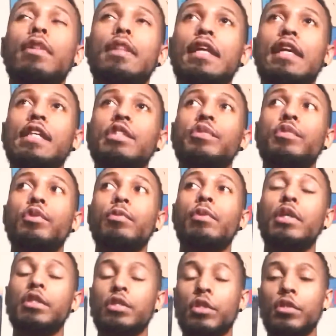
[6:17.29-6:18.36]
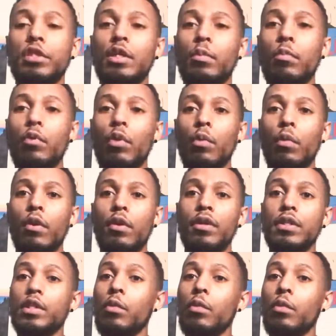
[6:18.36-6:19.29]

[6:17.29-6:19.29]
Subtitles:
things, fueling me to search up more words,